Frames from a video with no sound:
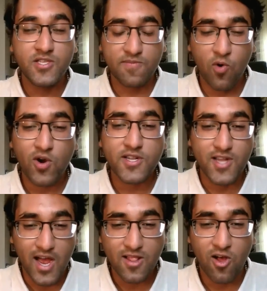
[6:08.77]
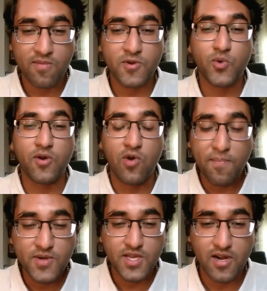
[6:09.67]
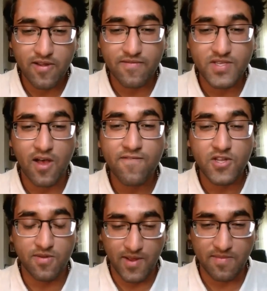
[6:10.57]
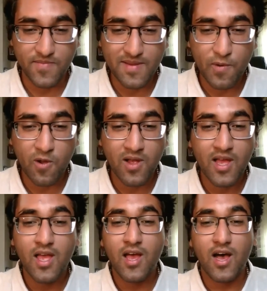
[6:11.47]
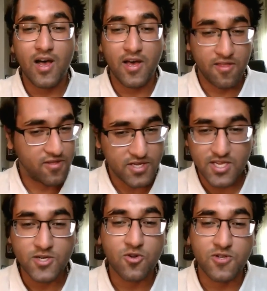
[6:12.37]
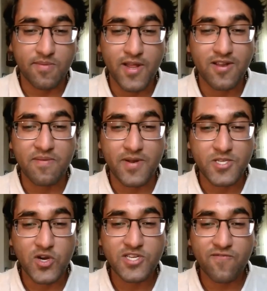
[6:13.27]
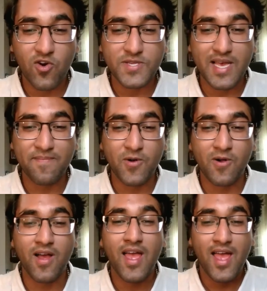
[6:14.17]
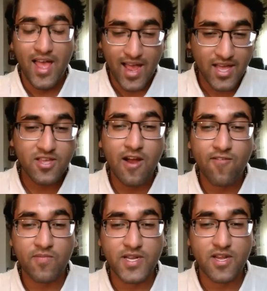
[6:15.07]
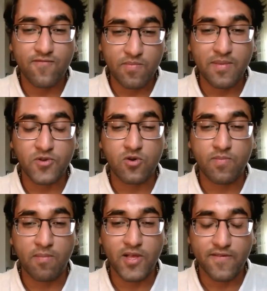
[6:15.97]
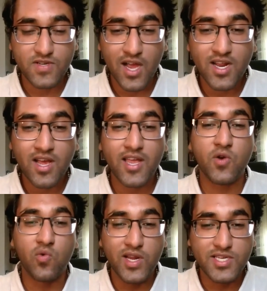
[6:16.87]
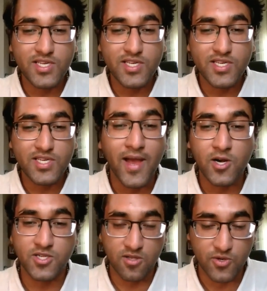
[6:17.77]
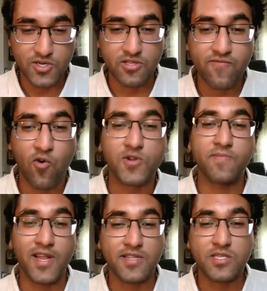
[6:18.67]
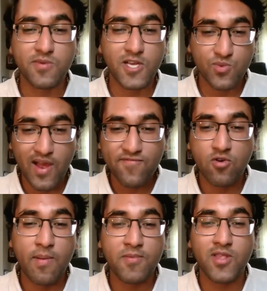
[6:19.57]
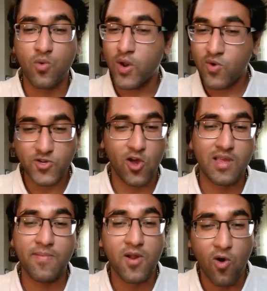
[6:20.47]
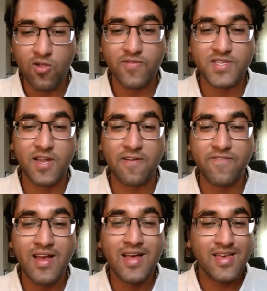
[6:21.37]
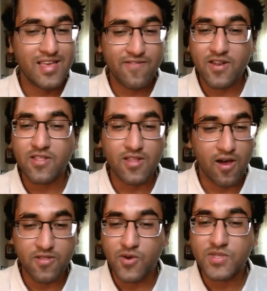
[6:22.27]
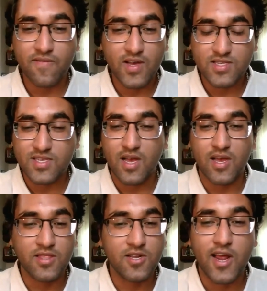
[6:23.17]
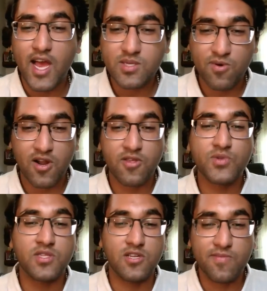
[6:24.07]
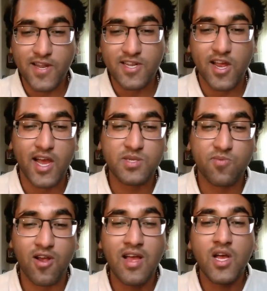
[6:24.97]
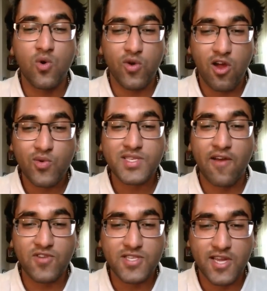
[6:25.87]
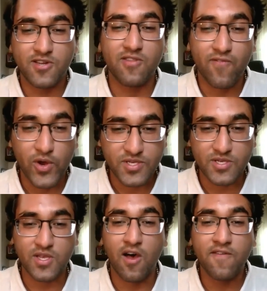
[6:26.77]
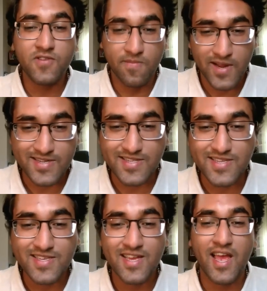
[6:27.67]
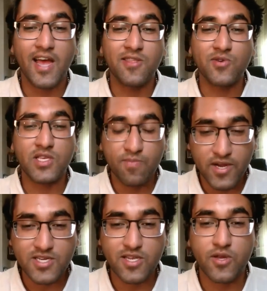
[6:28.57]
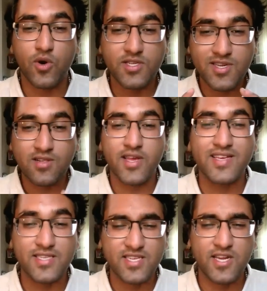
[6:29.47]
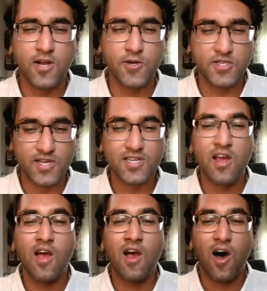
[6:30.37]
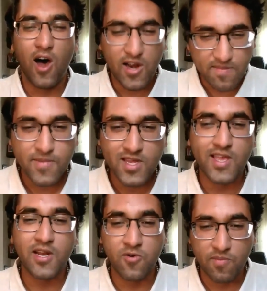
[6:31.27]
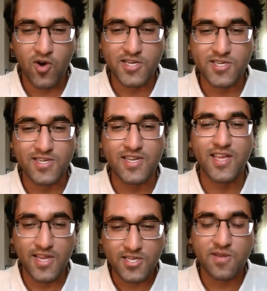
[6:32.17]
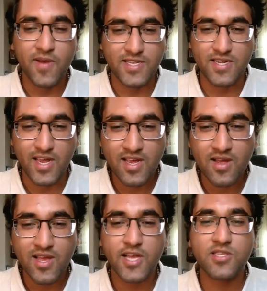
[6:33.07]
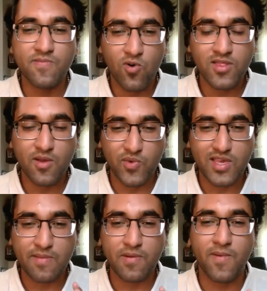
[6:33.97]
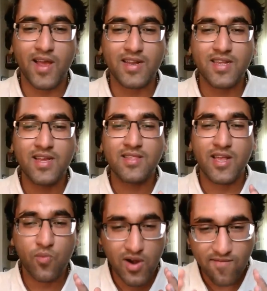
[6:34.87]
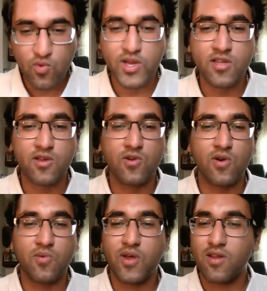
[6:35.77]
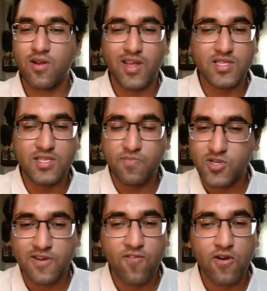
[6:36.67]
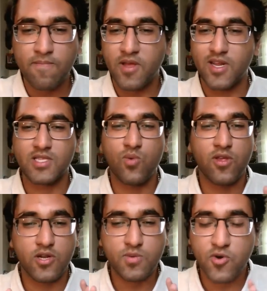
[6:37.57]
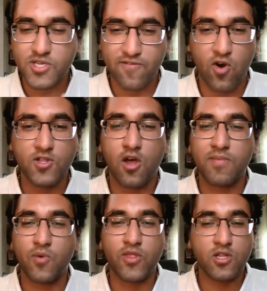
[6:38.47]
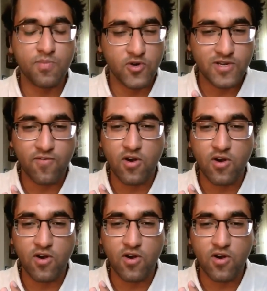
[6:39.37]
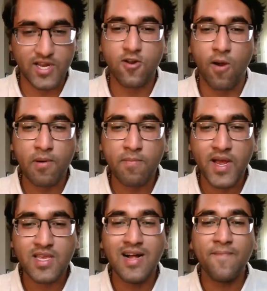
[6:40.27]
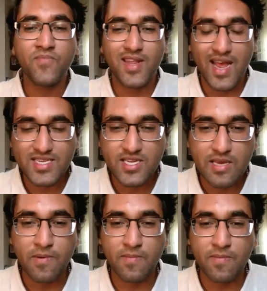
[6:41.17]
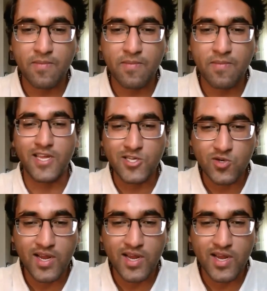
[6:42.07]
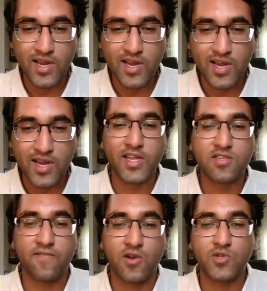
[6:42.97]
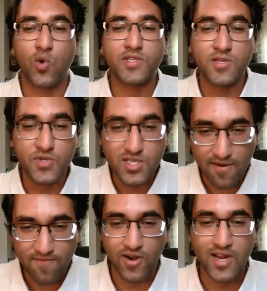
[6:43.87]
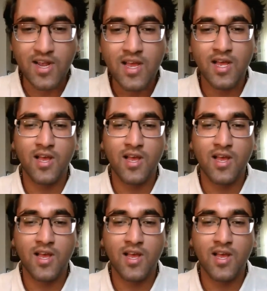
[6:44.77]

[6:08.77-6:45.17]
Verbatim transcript: support dialogue between representatives of the Tibetan people, uh, the Central Tibetan Administration, for example, and the government of the People's Republic of China in reaching a better solutions for Tibet. Because we have to remember that when we're talking about all of this stuff, even uh, those of us uh, in the diaspora, those in the Tibetan diaspora, we always have to center the voices of Tibetans and those especially who are still existing under such unmitigated repression in Tibet today. It's important that we keep in mind whatever we do, whether it's pushing for independence, whether it's pushing for autonomy, whether it's pushing for a negotiated compromise, it has to keep in mind the interests and the rights of those who are still suffering